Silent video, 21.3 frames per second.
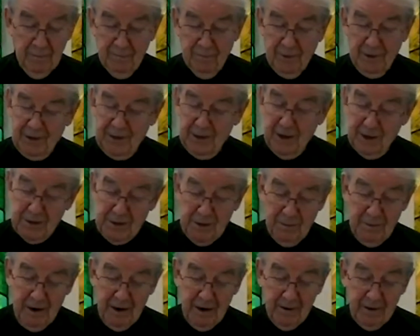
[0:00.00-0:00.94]
But not to
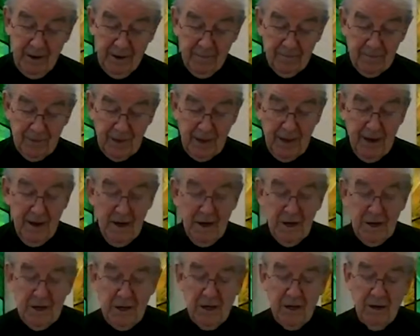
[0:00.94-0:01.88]
Mary.
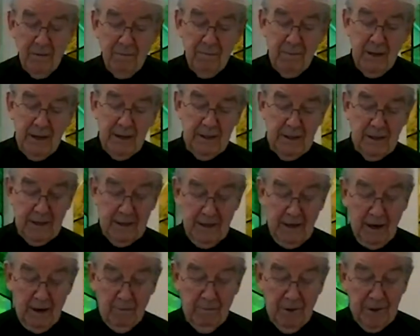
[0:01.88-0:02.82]
She
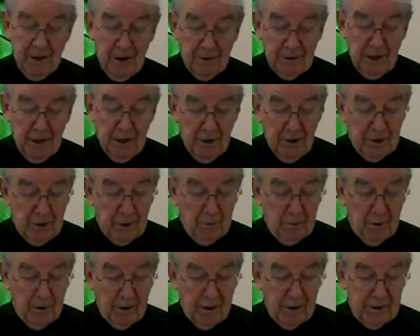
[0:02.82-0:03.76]
immediately, without another
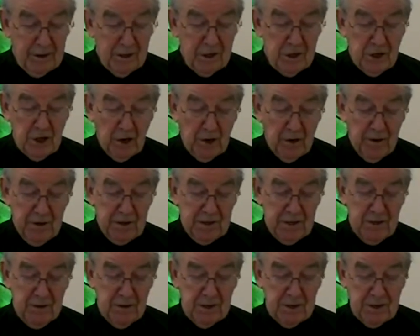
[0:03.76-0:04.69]
word, turns
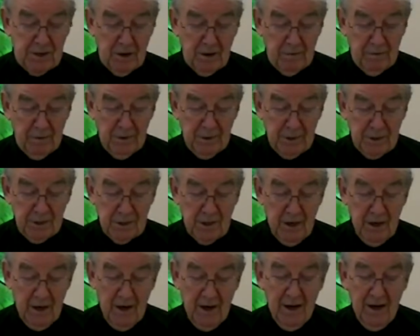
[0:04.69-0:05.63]
to the servants.